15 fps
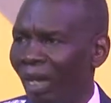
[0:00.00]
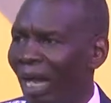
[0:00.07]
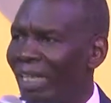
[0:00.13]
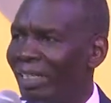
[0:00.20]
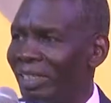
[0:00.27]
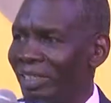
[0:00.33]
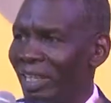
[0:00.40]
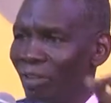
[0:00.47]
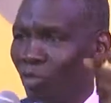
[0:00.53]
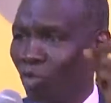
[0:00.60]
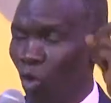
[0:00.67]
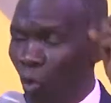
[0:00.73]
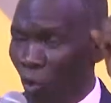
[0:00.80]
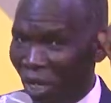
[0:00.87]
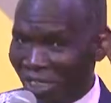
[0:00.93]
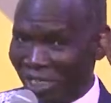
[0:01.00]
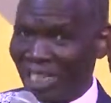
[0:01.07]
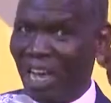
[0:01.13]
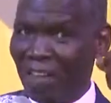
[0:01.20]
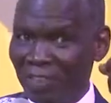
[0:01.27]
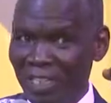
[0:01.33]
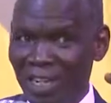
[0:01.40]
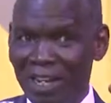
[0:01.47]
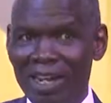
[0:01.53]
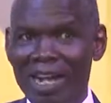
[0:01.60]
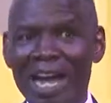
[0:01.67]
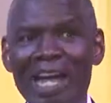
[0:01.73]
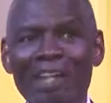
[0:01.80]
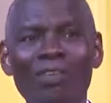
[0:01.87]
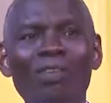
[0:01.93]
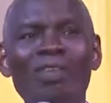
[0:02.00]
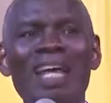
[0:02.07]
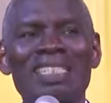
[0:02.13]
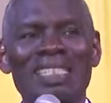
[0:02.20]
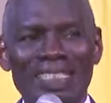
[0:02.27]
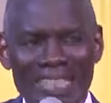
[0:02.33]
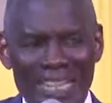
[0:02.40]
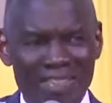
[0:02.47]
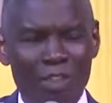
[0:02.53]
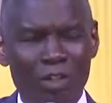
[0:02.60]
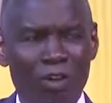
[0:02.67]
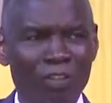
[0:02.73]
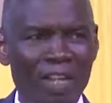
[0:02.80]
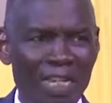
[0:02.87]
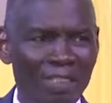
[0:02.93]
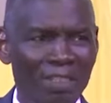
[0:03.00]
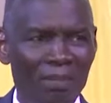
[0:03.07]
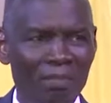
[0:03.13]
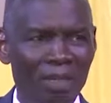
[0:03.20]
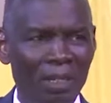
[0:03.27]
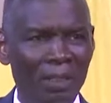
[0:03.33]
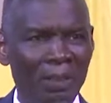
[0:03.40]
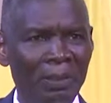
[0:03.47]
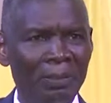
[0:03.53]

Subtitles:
And he said 2 weeks after, another set of that number